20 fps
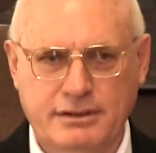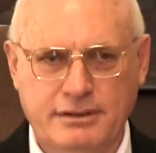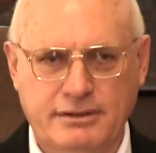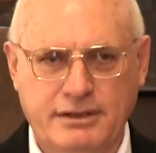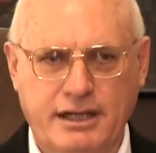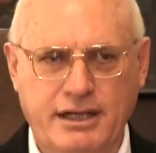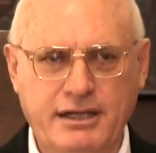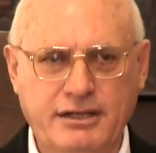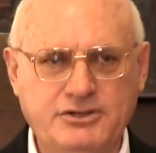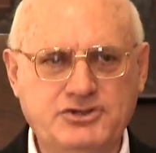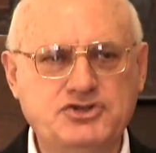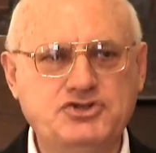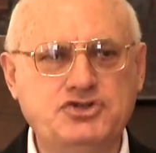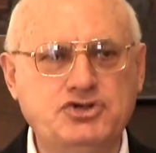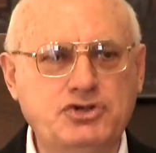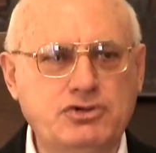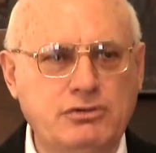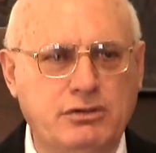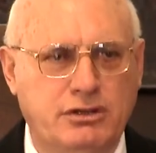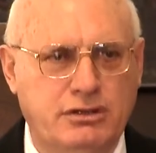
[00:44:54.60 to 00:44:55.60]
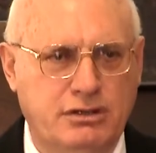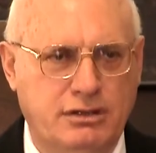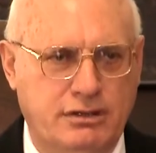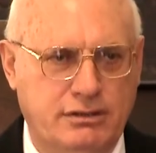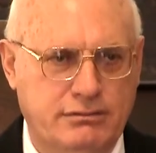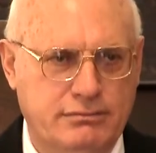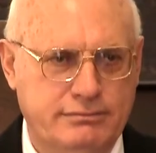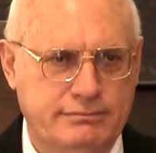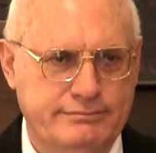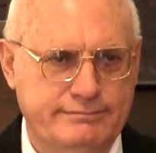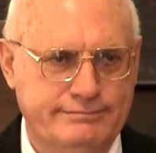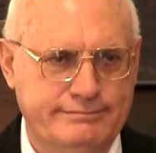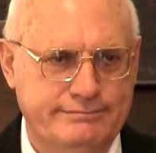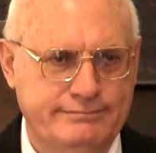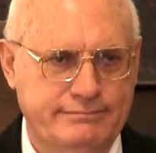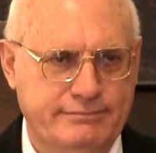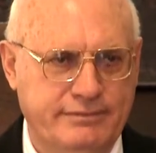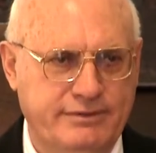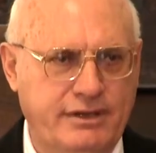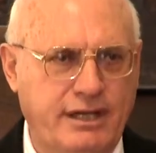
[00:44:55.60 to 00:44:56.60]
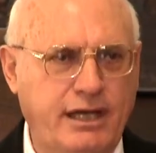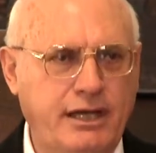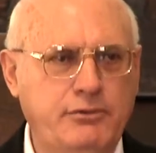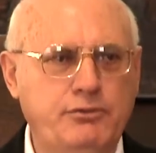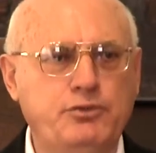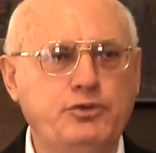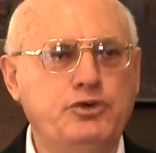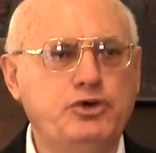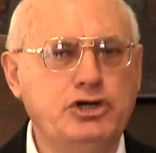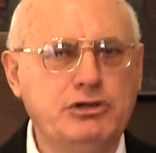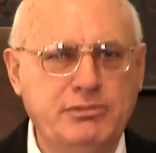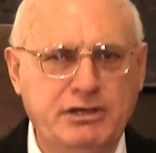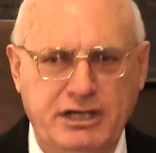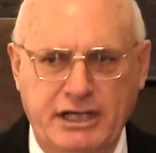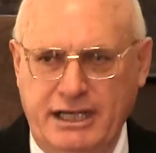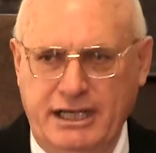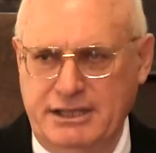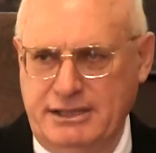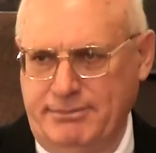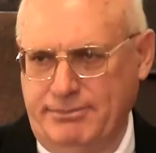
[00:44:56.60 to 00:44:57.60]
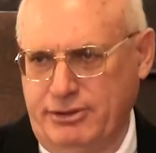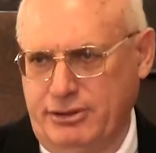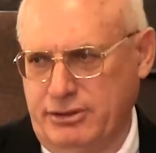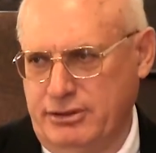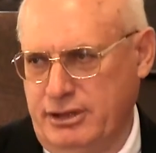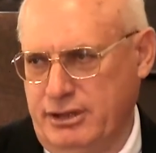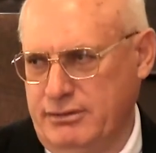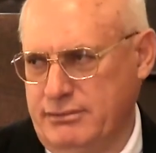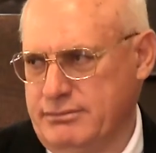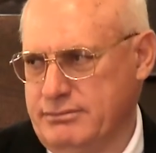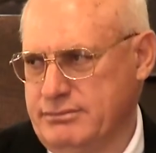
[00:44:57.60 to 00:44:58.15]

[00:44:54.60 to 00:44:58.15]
They chew on it. They ruminate upon it.